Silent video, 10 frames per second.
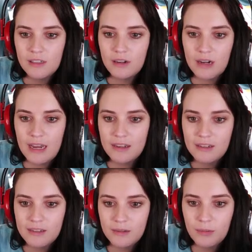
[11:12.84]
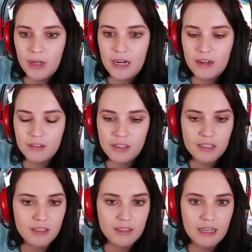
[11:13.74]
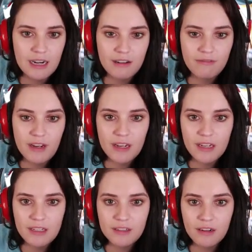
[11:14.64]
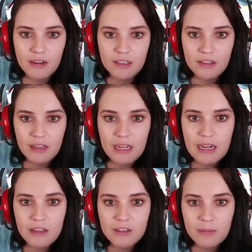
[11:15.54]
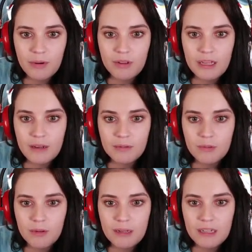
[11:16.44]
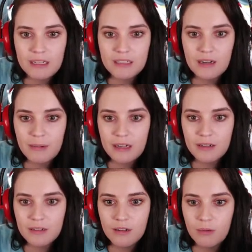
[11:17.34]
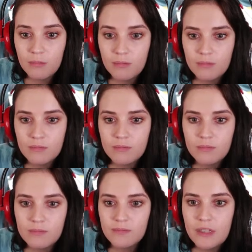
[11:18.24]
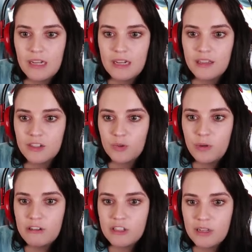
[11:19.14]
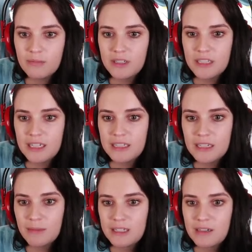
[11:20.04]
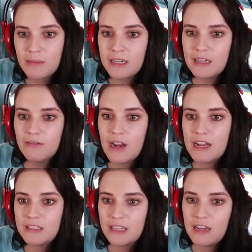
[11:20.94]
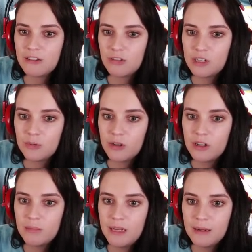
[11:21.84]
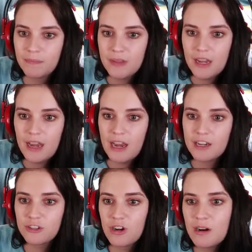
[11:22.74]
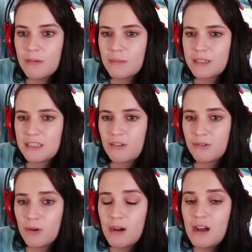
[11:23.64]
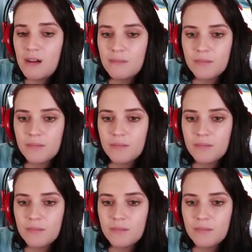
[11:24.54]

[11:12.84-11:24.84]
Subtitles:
Okay. What else can I find? Alright, so I think I looked at both hips. What about, like, stomach? Oh. There's a weird substance in my stomach. It reacts to the x-rays. What could it be? I can try to make myself throw up.